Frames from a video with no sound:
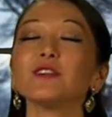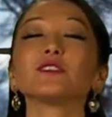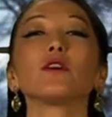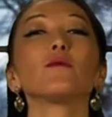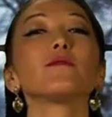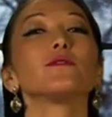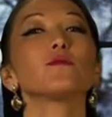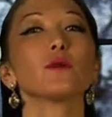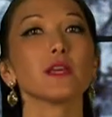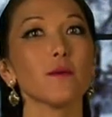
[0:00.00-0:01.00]
So, if you
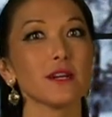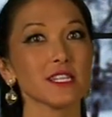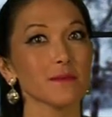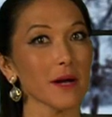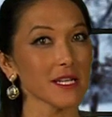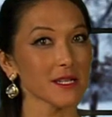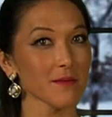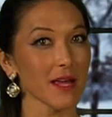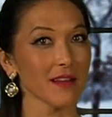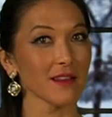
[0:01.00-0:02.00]
really want to spice up
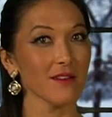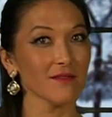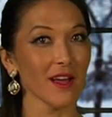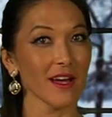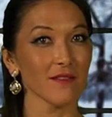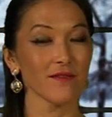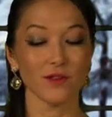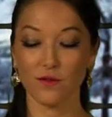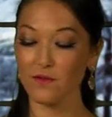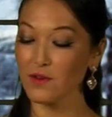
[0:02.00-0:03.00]
that love life,
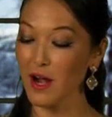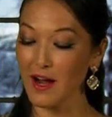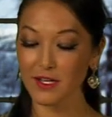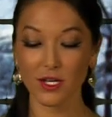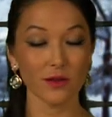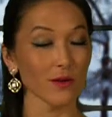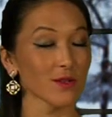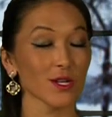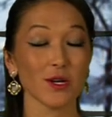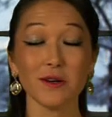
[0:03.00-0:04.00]
you've got to learn
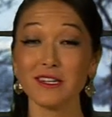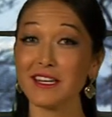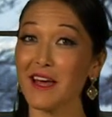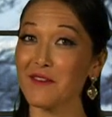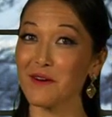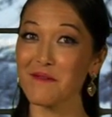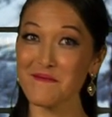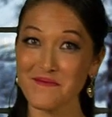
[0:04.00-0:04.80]
to cook together.